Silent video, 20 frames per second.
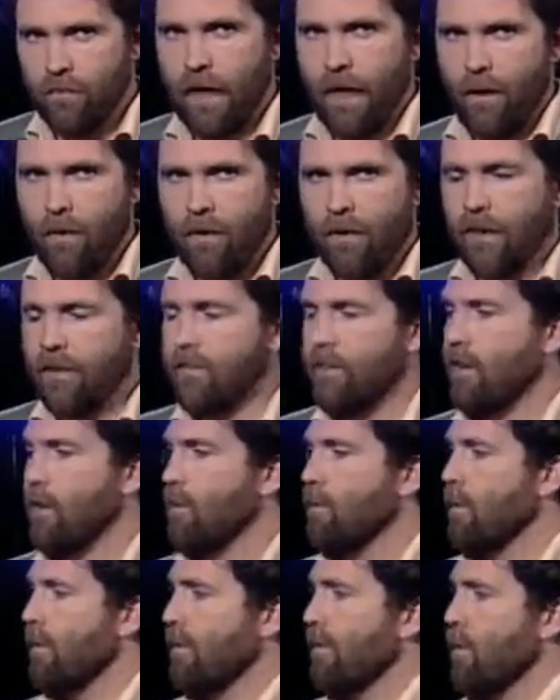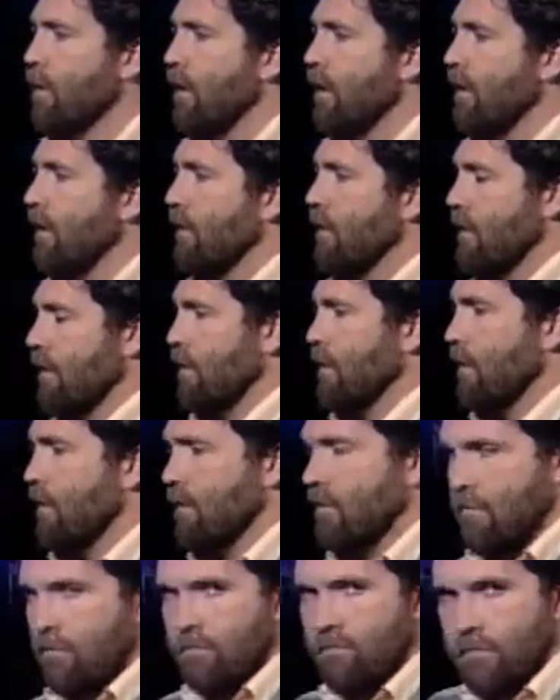power density per square
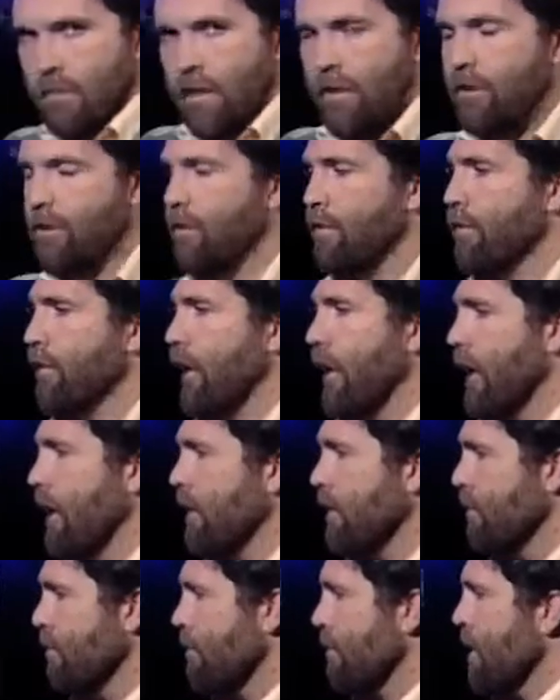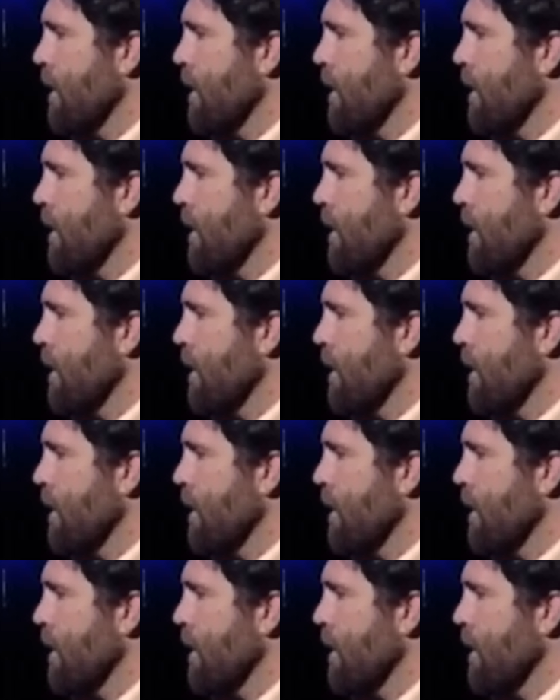meter of land.